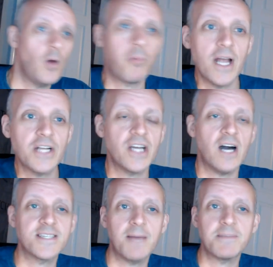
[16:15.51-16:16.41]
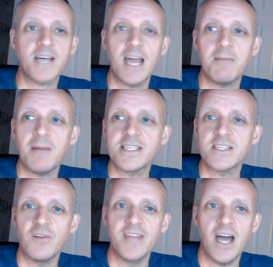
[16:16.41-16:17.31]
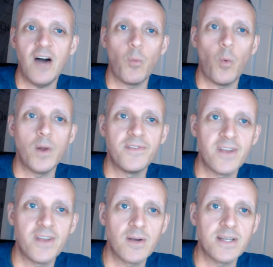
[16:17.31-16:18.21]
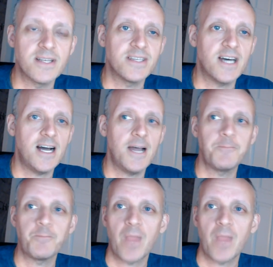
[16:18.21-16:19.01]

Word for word: branch out, stop tying myself down to one series at a time.